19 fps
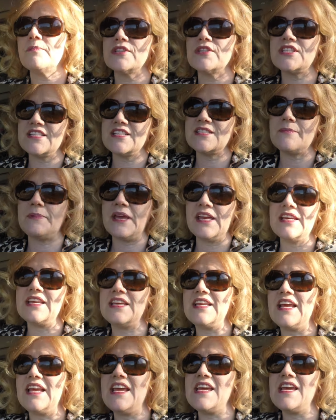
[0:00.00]
participated
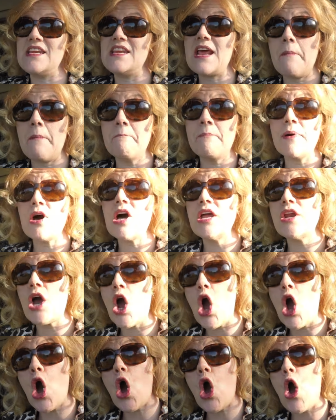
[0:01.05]
in. But
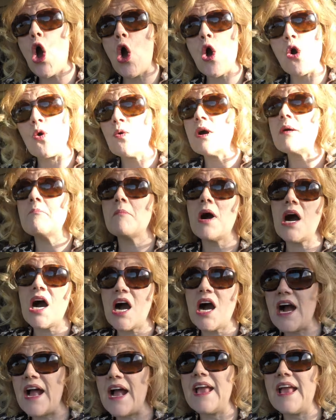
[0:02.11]
oh my
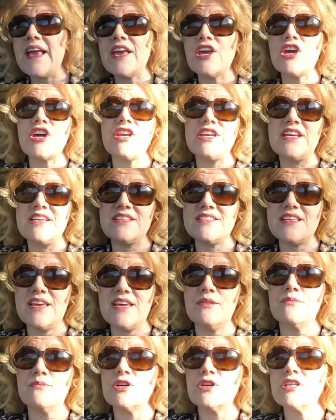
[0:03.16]
my goodness,
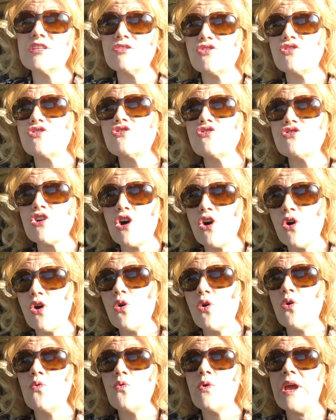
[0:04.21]
it was
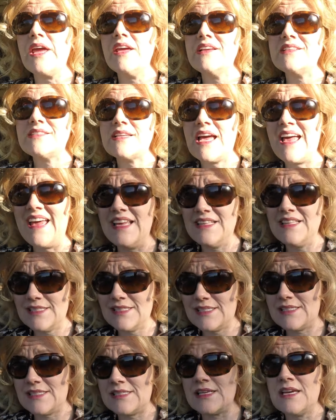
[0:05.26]
so
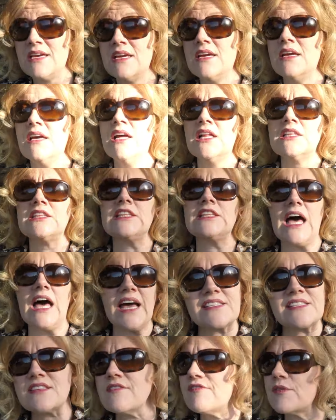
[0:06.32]
intense.
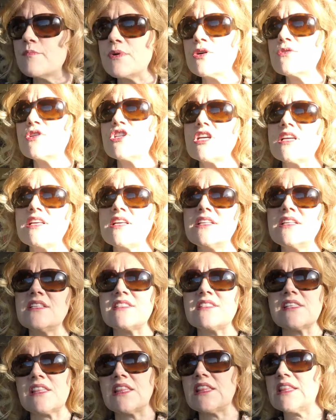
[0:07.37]
Lots of
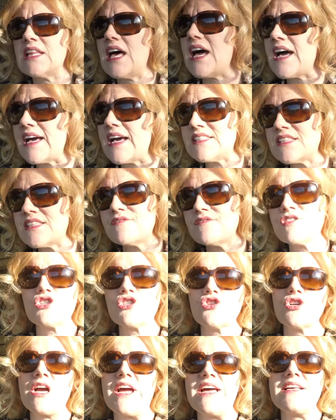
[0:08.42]
emotions, lots of
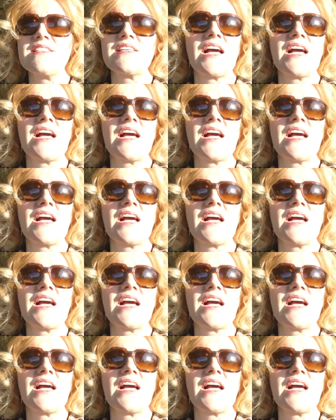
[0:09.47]
stress,